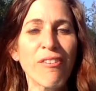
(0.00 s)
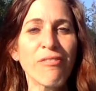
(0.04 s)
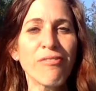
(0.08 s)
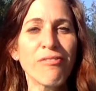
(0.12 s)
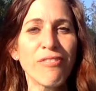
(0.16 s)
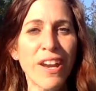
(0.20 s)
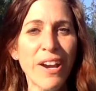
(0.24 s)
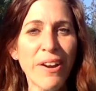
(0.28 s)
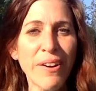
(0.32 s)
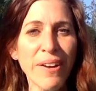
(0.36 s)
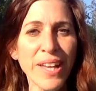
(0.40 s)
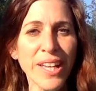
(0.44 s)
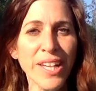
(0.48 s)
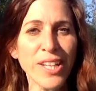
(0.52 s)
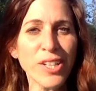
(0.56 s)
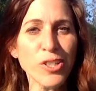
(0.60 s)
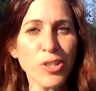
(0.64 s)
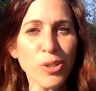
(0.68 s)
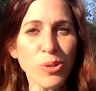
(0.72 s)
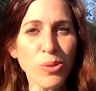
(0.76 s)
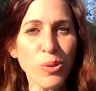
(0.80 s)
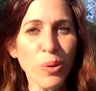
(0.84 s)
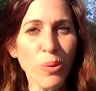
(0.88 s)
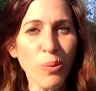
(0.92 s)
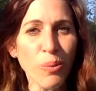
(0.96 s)
a very
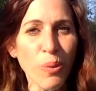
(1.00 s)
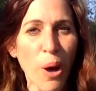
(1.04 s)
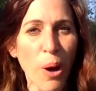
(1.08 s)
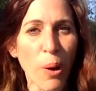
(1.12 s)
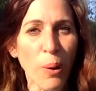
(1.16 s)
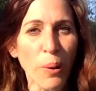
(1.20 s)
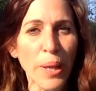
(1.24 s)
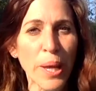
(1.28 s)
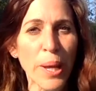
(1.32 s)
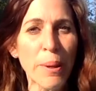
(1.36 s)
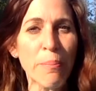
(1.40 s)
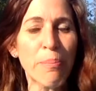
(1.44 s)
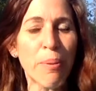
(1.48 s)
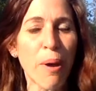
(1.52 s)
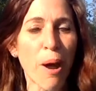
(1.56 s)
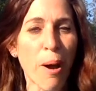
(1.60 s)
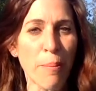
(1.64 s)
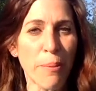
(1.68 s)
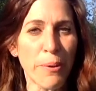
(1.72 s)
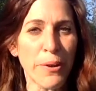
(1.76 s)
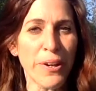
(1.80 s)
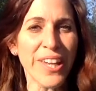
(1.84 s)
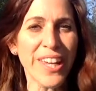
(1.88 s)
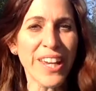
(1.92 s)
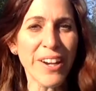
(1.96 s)
integral role in
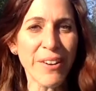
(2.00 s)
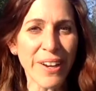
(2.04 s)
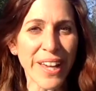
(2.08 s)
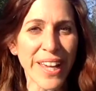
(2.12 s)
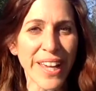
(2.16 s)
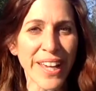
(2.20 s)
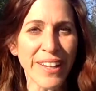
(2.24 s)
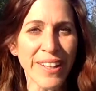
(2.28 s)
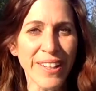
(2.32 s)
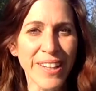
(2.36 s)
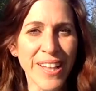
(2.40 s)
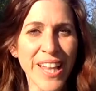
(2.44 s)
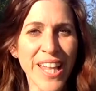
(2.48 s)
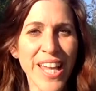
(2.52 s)
proper hearing.